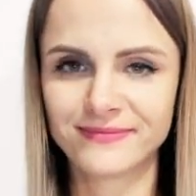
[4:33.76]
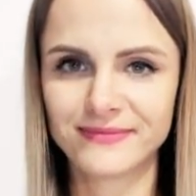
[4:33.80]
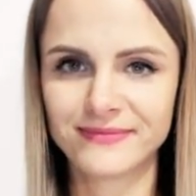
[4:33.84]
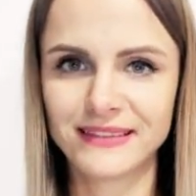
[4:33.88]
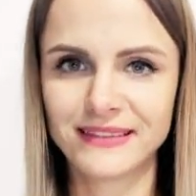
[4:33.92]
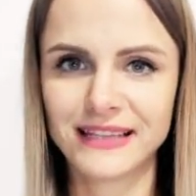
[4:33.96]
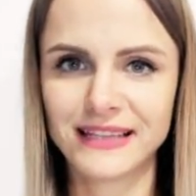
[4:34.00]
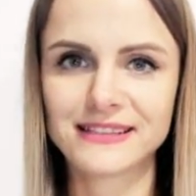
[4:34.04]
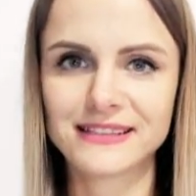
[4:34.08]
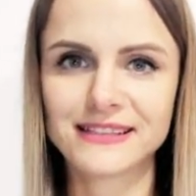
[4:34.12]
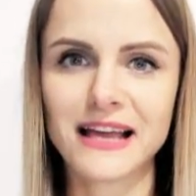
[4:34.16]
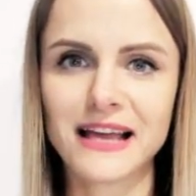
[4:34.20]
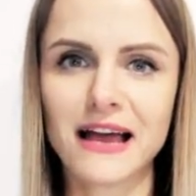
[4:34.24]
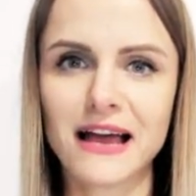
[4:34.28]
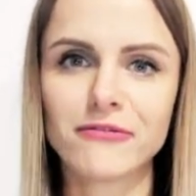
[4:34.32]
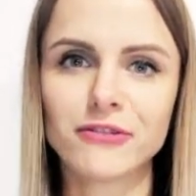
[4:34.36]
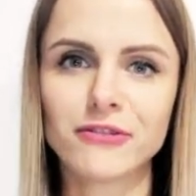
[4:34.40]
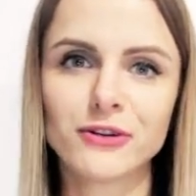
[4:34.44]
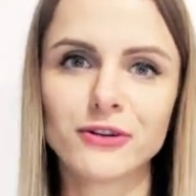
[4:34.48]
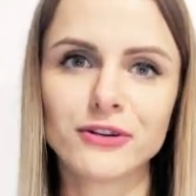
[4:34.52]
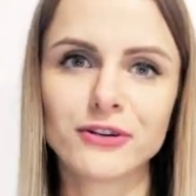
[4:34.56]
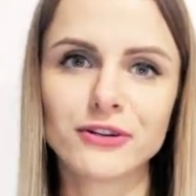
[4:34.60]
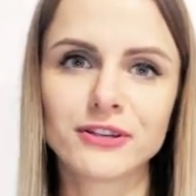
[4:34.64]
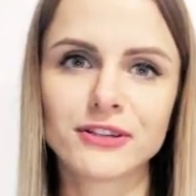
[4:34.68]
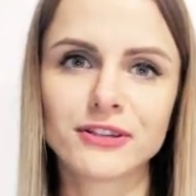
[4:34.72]
Let's have a
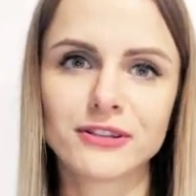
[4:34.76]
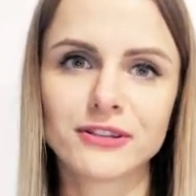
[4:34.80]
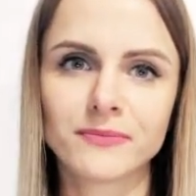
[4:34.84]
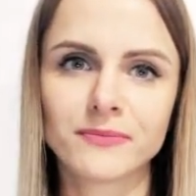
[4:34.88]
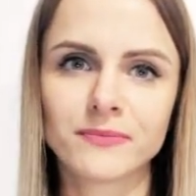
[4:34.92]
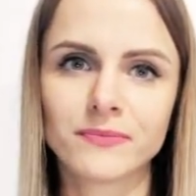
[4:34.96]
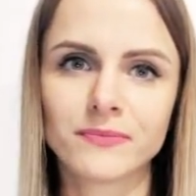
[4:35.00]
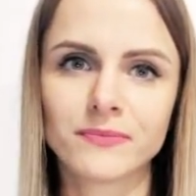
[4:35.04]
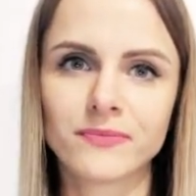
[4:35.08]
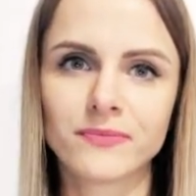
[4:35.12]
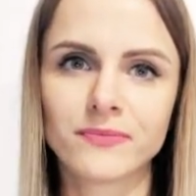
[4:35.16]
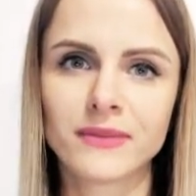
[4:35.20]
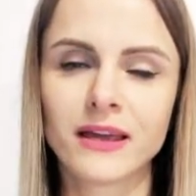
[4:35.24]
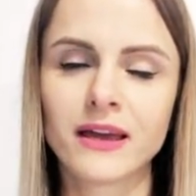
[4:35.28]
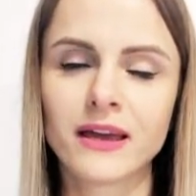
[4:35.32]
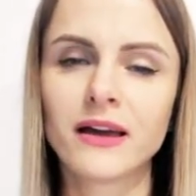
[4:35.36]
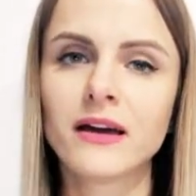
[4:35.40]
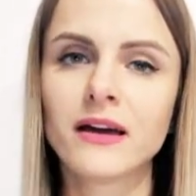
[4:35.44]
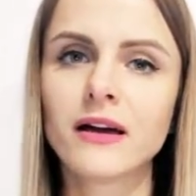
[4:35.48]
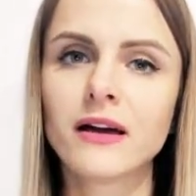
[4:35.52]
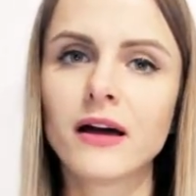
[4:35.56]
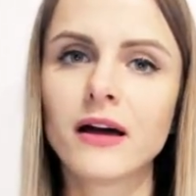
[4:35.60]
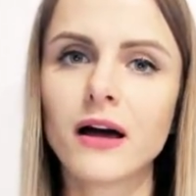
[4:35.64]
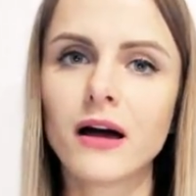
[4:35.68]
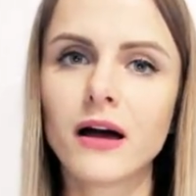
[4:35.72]
look.
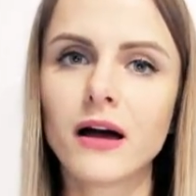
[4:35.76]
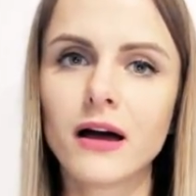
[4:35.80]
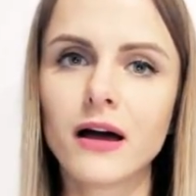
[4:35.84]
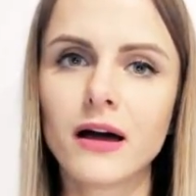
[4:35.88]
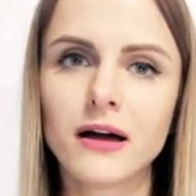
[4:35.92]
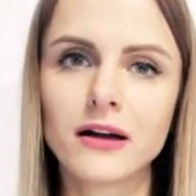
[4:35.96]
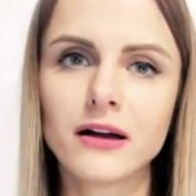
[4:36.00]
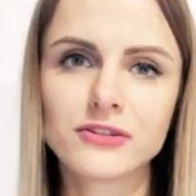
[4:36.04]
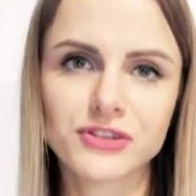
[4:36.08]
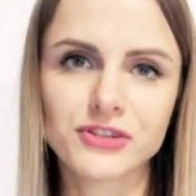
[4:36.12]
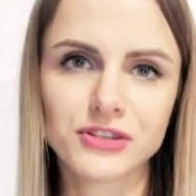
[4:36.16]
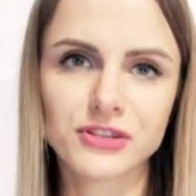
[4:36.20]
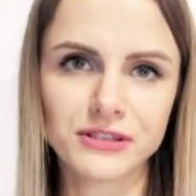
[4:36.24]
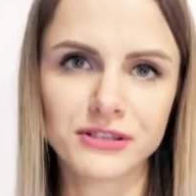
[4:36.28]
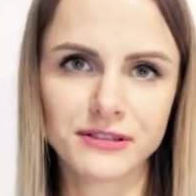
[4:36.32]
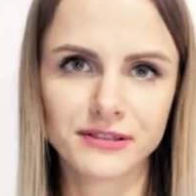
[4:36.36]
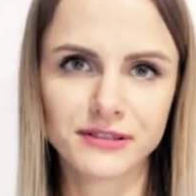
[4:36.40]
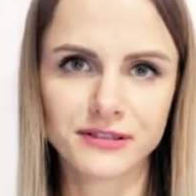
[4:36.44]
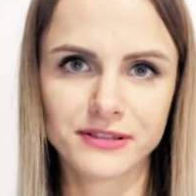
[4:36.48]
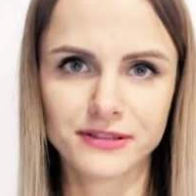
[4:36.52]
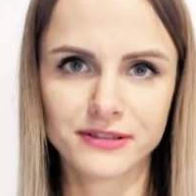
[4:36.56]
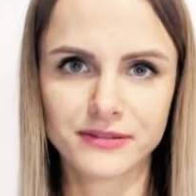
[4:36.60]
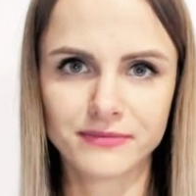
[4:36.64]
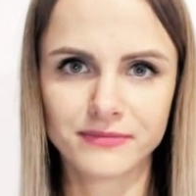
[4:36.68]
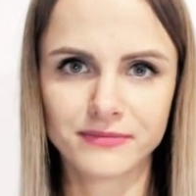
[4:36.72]

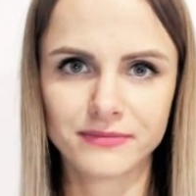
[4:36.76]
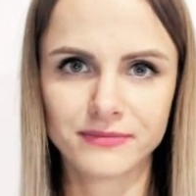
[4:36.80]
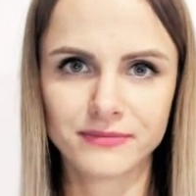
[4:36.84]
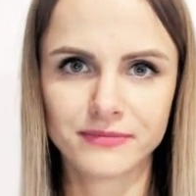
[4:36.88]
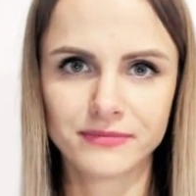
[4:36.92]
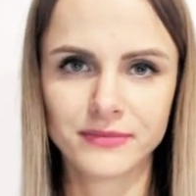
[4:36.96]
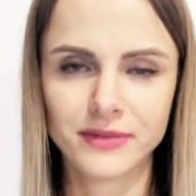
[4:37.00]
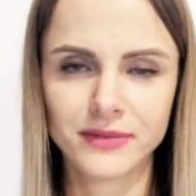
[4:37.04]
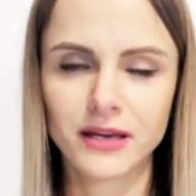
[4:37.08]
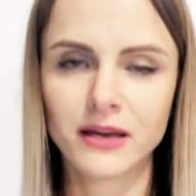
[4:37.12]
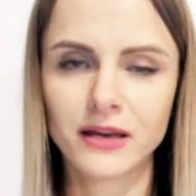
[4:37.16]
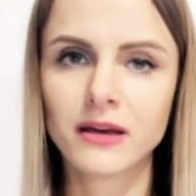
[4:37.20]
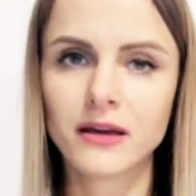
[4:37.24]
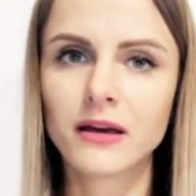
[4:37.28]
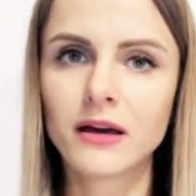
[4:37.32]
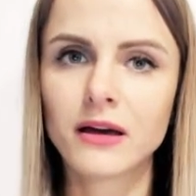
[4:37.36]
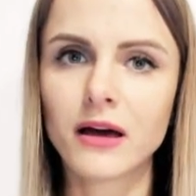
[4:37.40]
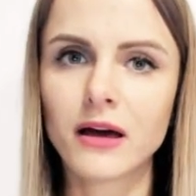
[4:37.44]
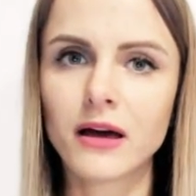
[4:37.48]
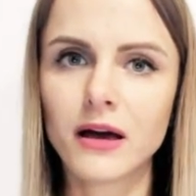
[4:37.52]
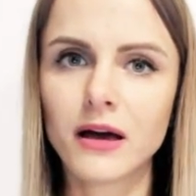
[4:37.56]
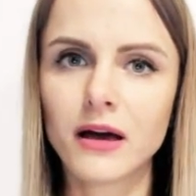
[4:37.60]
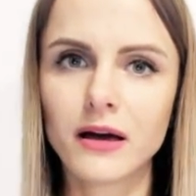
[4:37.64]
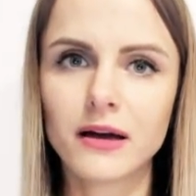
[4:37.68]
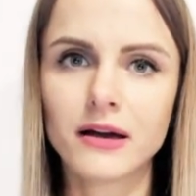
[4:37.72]
Urgent,
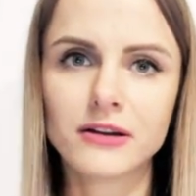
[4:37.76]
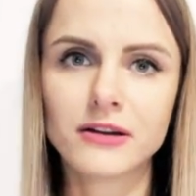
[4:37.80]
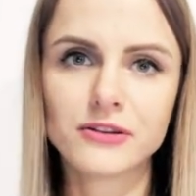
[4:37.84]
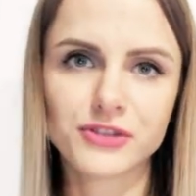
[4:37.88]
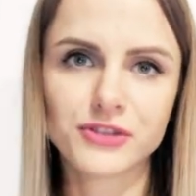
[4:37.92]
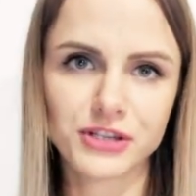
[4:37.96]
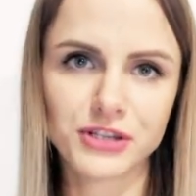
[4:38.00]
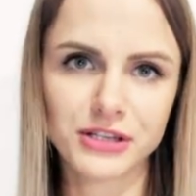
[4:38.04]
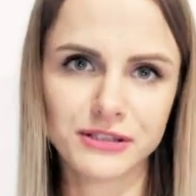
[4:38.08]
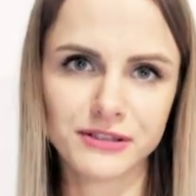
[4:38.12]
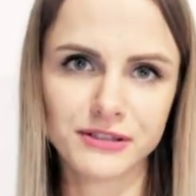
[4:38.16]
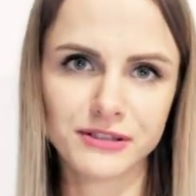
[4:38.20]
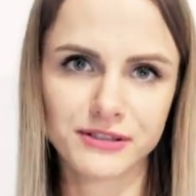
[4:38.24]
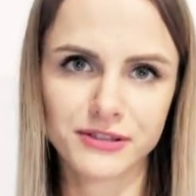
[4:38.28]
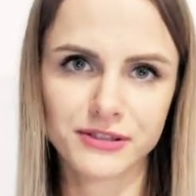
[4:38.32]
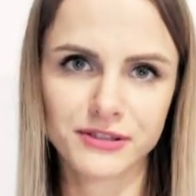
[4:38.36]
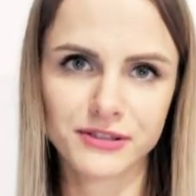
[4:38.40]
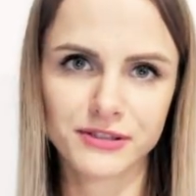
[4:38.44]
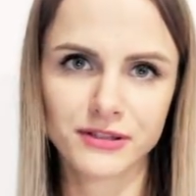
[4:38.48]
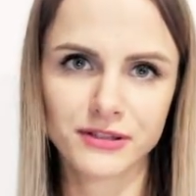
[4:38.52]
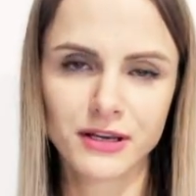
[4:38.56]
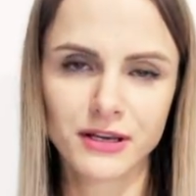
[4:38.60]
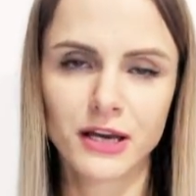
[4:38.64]
urgent.